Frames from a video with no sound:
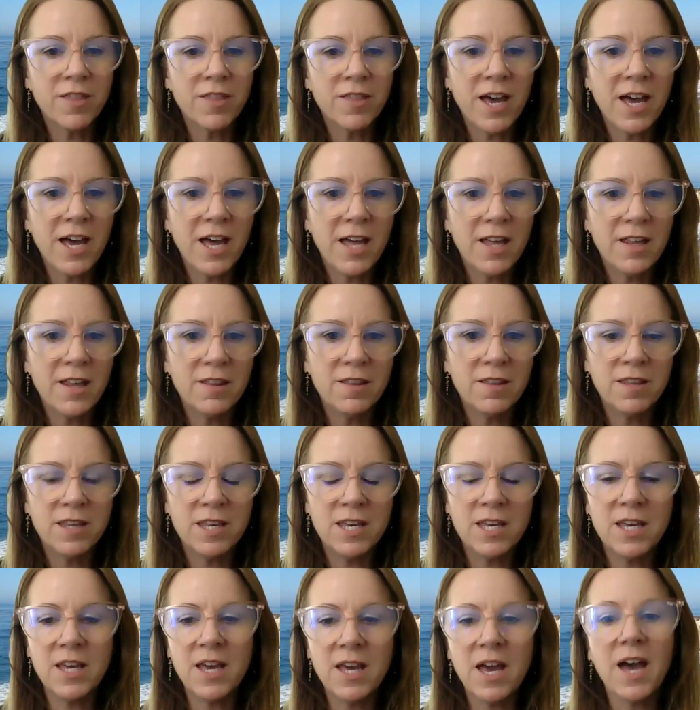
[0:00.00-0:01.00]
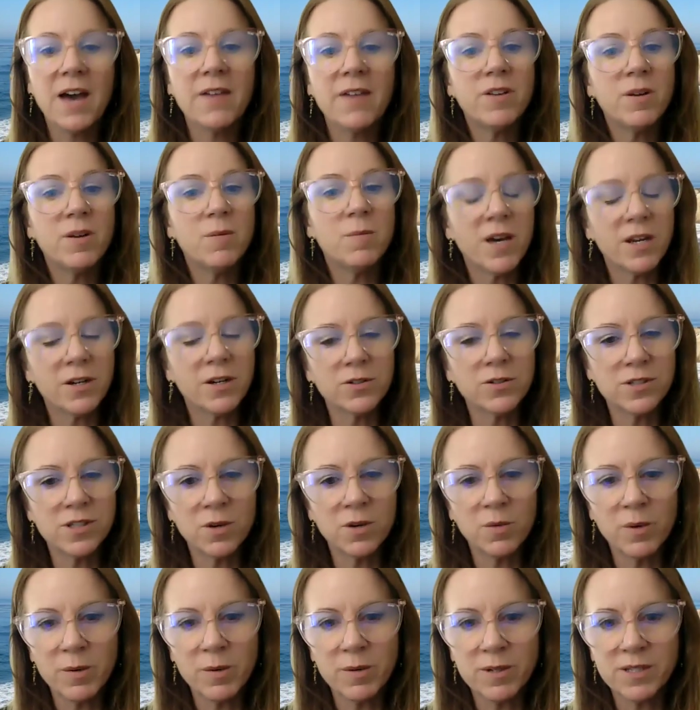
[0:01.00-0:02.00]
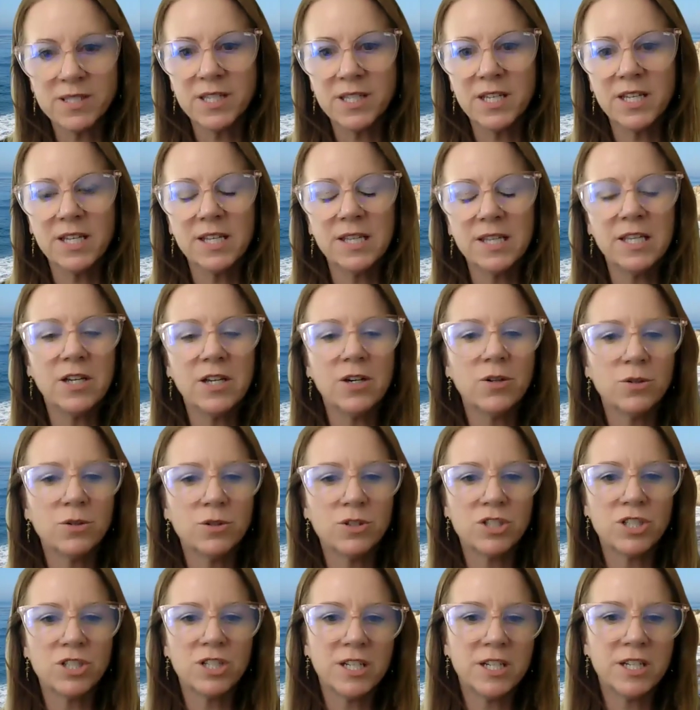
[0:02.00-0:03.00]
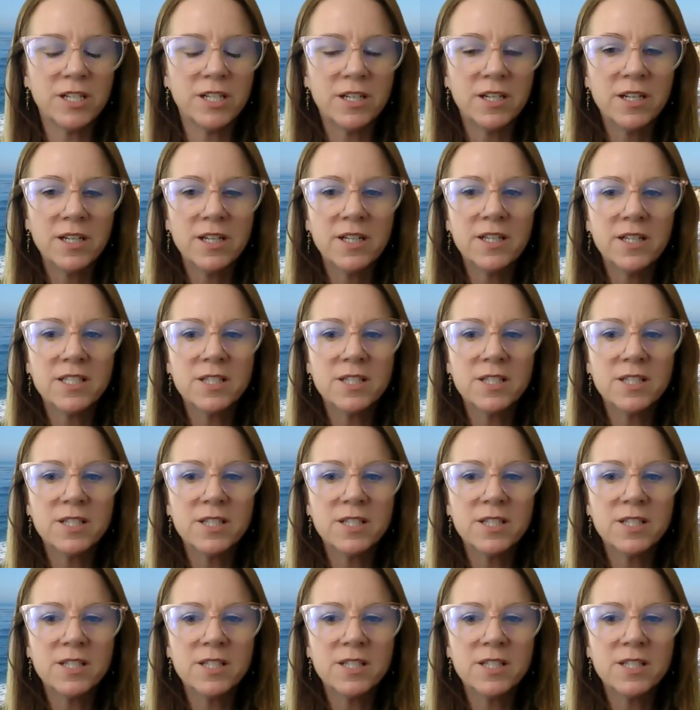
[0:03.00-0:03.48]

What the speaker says: that the heavy metals that we were seeing in the ocean and